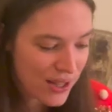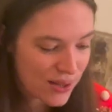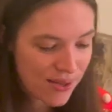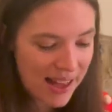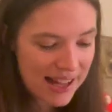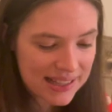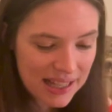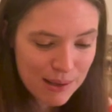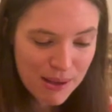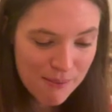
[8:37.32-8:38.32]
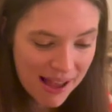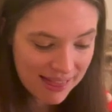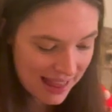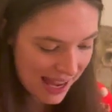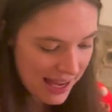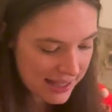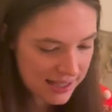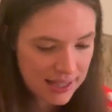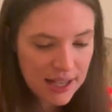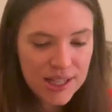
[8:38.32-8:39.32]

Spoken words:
so that's gonna be my lace.